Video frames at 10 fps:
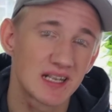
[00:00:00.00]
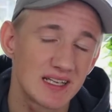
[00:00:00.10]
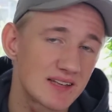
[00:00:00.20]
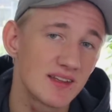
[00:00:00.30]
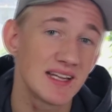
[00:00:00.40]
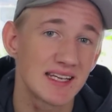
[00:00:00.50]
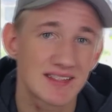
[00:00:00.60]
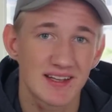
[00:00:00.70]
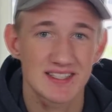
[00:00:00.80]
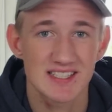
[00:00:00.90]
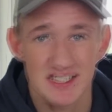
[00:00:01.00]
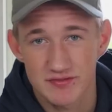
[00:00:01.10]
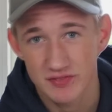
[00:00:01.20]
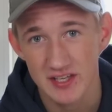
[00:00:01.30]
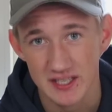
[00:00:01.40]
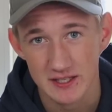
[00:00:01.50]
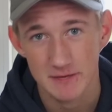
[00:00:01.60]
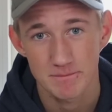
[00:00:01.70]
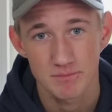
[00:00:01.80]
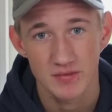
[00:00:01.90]
click the link that says Flick,
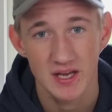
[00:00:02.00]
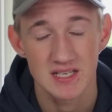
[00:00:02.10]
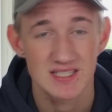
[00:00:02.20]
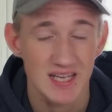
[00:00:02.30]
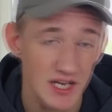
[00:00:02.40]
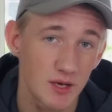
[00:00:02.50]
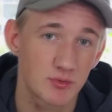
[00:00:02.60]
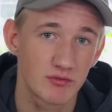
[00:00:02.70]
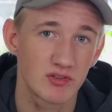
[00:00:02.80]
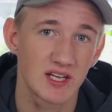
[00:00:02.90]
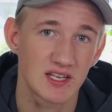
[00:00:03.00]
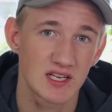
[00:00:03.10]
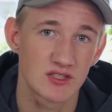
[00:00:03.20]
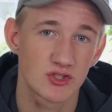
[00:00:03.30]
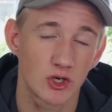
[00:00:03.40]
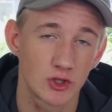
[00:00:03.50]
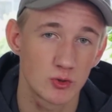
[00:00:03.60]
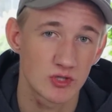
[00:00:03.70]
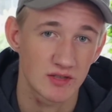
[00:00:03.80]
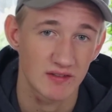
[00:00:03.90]
and sign up to Flick and start
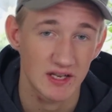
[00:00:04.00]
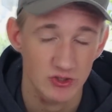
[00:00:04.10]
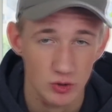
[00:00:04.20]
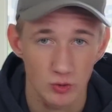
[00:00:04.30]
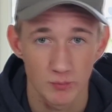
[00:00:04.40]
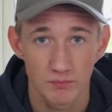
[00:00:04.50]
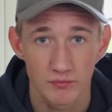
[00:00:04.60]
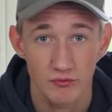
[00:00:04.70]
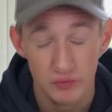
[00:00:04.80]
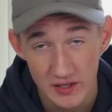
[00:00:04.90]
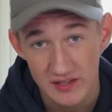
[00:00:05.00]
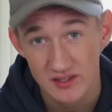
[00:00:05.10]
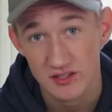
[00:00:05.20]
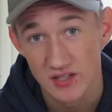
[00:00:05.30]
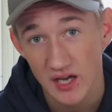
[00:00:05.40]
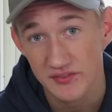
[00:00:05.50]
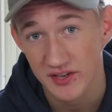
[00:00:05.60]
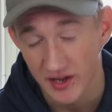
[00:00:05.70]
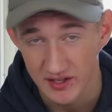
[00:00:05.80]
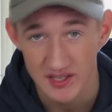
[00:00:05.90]
using that tool.
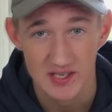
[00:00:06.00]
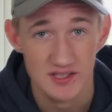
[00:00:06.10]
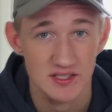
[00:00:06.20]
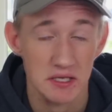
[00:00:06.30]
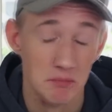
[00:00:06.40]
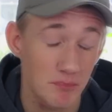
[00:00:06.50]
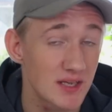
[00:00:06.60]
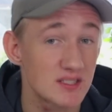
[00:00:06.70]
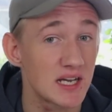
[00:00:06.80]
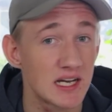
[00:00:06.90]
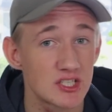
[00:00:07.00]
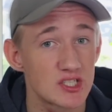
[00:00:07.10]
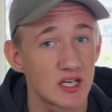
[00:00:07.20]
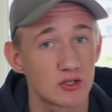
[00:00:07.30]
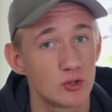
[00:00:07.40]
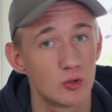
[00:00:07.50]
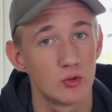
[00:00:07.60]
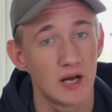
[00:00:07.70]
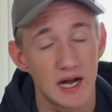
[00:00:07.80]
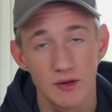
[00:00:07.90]
Flick.tech is the best hashtag
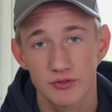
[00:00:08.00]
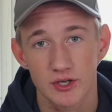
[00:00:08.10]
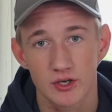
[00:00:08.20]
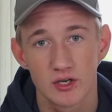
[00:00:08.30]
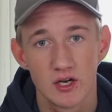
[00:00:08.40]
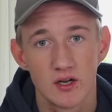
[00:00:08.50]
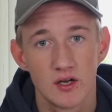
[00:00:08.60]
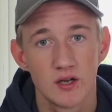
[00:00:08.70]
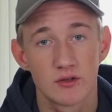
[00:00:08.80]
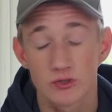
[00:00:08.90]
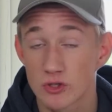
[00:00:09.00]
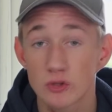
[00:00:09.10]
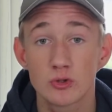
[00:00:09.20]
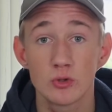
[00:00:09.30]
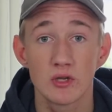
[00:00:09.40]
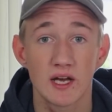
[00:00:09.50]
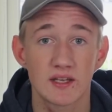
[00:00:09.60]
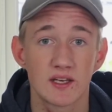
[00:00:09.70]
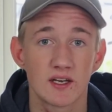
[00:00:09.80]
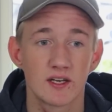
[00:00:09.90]
tool out there. There's no tool
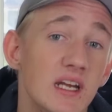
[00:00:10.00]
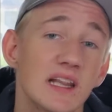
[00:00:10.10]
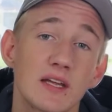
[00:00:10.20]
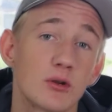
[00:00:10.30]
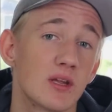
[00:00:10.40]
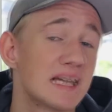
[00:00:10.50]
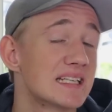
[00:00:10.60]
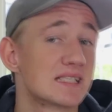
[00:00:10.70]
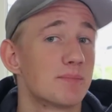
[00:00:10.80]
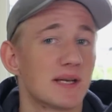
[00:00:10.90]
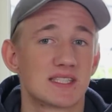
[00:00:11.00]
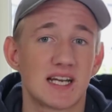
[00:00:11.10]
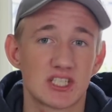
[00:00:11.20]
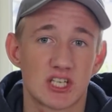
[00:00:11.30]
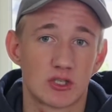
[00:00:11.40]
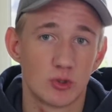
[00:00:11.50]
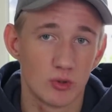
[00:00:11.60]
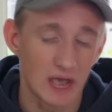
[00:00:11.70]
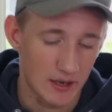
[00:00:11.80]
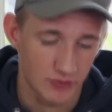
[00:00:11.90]
like it. It literally is the best hashtag
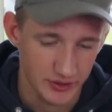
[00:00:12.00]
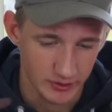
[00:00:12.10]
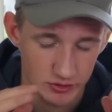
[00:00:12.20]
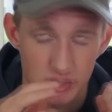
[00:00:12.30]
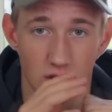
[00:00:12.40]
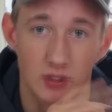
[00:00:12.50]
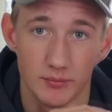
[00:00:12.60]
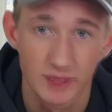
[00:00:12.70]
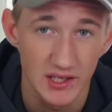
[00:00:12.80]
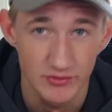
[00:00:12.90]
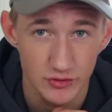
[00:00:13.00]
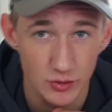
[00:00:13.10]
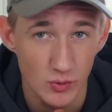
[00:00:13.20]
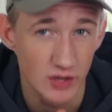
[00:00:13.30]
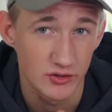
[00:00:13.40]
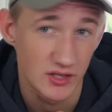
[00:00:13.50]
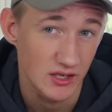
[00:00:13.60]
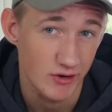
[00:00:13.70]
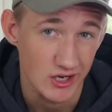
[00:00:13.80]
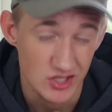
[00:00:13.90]
tool out there. So if you want to
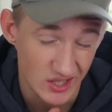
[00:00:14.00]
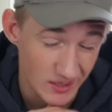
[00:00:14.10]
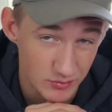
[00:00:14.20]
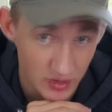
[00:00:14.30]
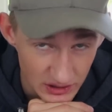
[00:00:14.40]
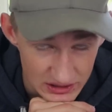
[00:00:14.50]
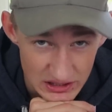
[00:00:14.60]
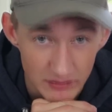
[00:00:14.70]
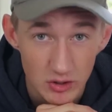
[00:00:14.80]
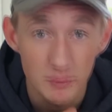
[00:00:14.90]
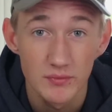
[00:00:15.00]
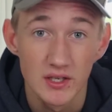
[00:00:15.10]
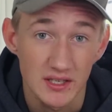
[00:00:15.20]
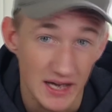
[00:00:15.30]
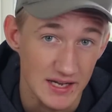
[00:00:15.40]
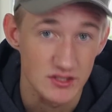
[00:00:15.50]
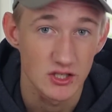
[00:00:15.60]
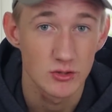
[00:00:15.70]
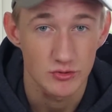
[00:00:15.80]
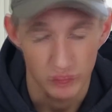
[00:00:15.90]
take your hashtag game to the next level, guys,
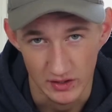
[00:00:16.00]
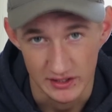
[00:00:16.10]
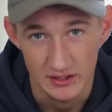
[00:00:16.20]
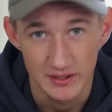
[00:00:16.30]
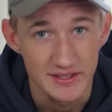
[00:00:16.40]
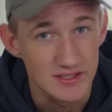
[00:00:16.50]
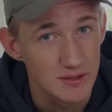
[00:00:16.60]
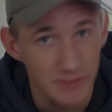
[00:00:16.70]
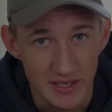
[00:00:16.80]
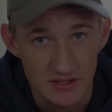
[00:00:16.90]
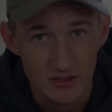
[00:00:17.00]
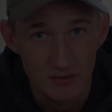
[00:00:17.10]
use Flick. It's the best.